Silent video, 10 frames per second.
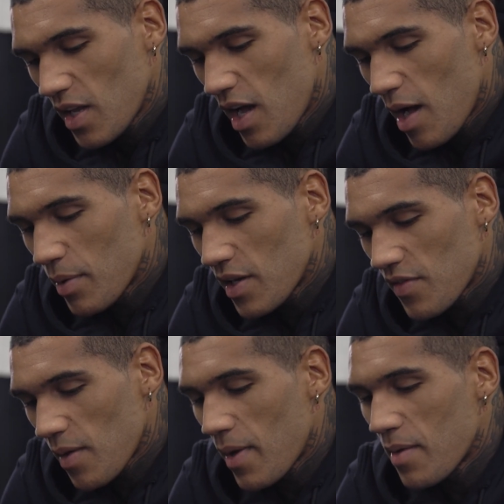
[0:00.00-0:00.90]
I
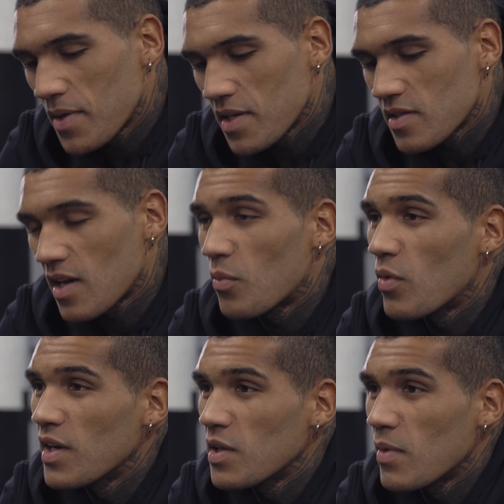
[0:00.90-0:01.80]
believe there may be a time
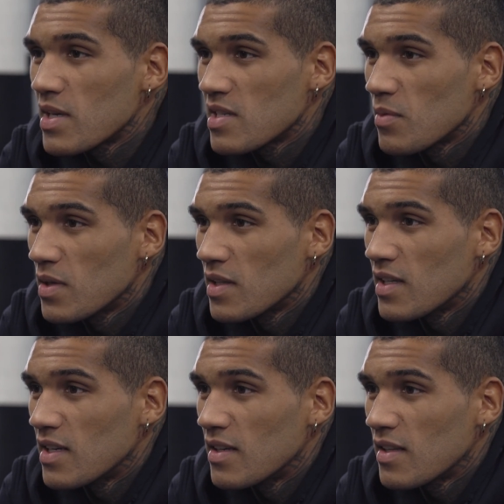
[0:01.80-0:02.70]
where you may see me in
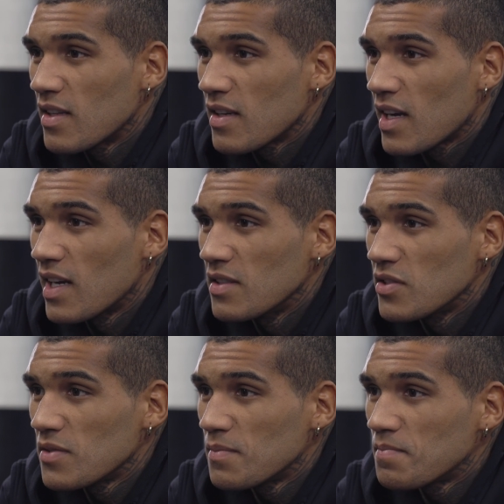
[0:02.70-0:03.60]
the, the cage.